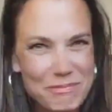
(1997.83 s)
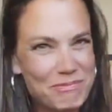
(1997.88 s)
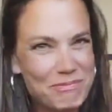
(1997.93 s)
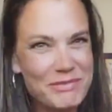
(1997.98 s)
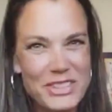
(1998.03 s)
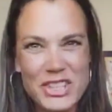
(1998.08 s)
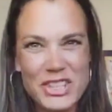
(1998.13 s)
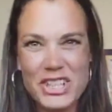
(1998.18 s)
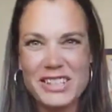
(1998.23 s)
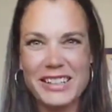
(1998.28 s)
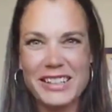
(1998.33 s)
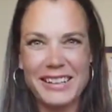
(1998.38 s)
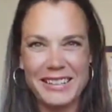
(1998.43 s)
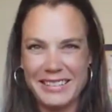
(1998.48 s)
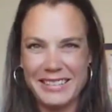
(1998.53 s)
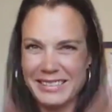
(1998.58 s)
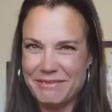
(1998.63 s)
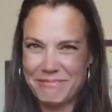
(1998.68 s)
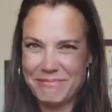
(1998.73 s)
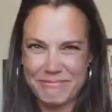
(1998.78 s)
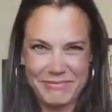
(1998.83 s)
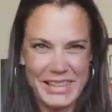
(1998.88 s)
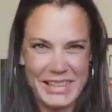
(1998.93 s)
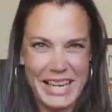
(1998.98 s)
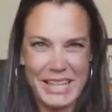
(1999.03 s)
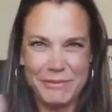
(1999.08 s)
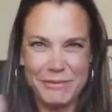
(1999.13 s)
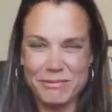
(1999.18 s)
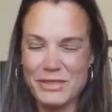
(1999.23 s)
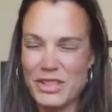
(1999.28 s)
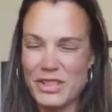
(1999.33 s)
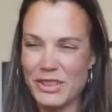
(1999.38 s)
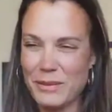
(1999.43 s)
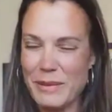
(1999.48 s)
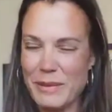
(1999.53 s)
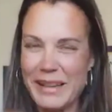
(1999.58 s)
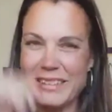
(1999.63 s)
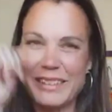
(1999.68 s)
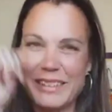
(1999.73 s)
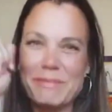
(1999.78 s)
She doesn't, she's
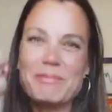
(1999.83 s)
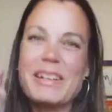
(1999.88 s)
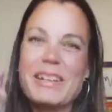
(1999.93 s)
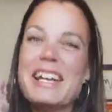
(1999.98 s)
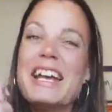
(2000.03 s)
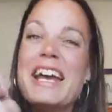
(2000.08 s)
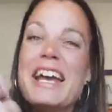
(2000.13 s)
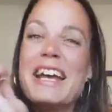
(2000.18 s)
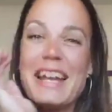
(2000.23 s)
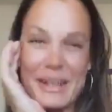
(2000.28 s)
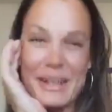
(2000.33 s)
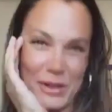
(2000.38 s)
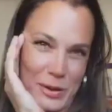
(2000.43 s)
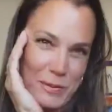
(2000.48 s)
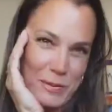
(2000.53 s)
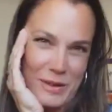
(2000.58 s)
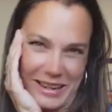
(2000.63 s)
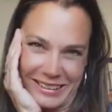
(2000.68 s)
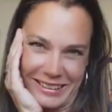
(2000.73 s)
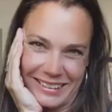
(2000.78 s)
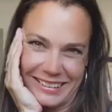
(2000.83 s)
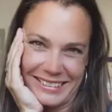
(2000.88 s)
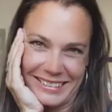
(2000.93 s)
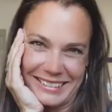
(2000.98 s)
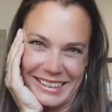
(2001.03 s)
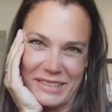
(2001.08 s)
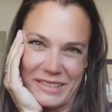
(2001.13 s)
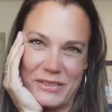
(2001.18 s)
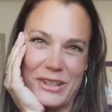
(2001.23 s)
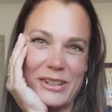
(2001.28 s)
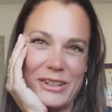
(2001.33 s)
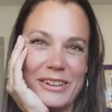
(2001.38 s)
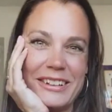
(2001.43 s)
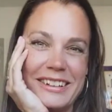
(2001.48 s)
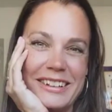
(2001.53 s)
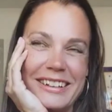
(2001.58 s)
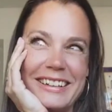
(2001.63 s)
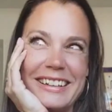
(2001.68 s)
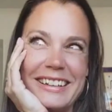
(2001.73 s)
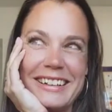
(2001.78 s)
amazing. Enterprise. If
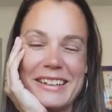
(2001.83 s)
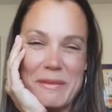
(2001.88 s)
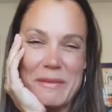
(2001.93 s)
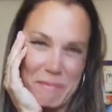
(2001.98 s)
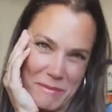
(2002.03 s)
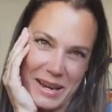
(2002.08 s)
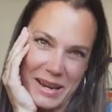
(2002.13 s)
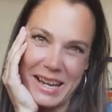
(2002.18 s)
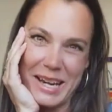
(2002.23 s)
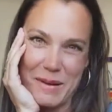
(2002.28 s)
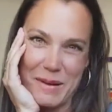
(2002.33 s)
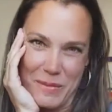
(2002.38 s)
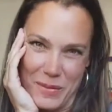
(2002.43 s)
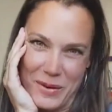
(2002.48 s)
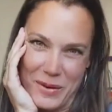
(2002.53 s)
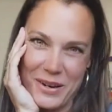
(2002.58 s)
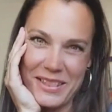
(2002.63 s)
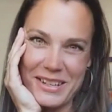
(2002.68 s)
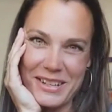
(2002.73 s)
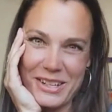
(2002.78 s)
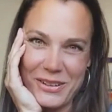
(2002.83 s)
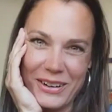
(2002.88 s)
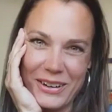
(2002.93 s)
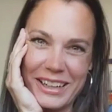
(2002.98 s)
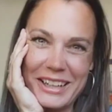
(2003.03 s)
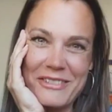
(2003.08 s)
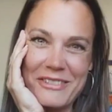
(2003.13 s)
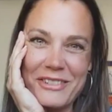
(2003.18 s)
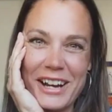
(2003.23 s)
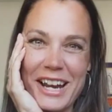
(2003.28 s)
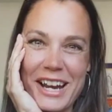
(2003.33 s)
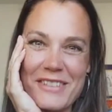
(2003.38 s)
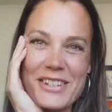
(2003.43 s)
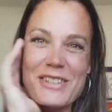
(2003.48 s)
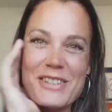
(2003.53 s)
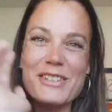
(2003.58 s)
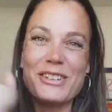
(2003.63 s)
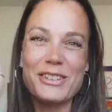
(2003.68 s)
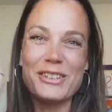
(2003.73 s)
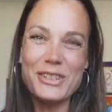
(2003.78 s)
you're needing more than 25
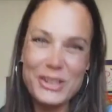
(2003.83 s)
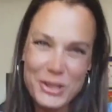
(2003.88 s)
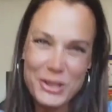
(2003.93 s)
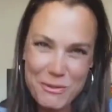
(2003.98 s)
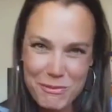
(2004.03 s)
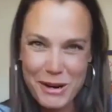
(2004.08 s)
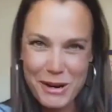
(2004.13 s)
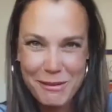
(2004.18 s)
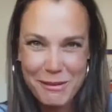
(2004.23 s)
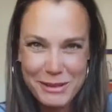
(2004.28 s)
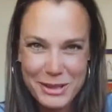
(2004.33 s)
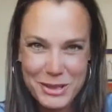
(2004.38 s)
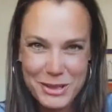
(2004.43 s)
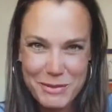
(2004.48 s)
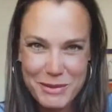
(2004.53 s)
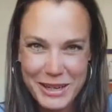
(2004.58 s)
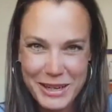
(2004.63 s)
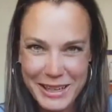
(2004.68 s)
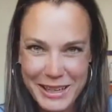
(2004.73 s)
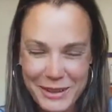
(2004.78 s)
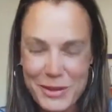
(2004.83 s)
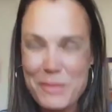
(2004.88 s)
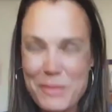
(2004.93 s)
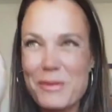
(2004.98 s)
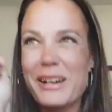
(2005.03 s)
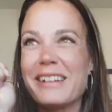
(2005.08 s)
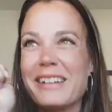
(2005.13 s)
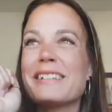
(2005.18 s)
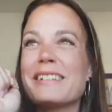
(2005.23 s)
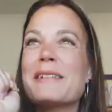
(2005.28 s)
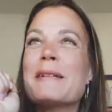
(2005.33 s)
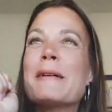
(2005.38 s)
users, you probably should be an enterprise.